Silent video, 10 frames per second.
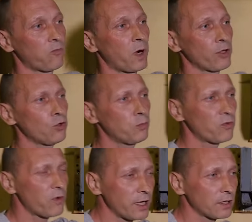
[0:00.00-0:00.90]
In
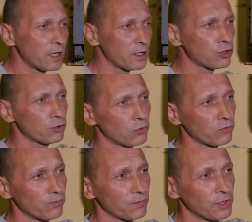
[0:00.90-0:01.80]
fight, it happens
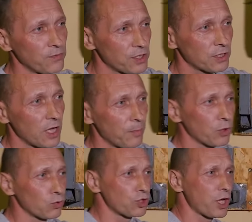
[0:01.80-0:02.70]
that you don't
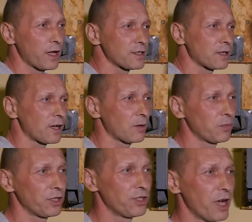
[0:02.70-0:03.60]
always get an
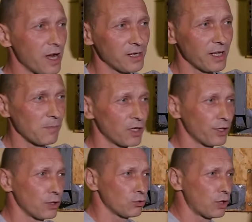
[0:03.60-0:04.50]
ideal hit
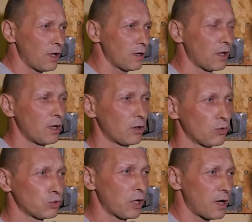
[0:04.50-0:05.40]
model. That
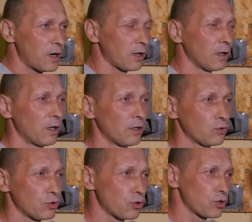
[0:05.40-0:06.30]
is, from the point
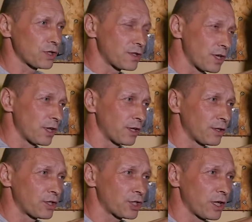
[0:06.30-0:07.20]
of view of
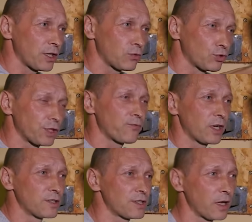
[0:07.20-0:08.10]
pressing already at the
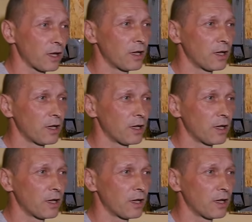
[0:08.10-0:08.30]
end.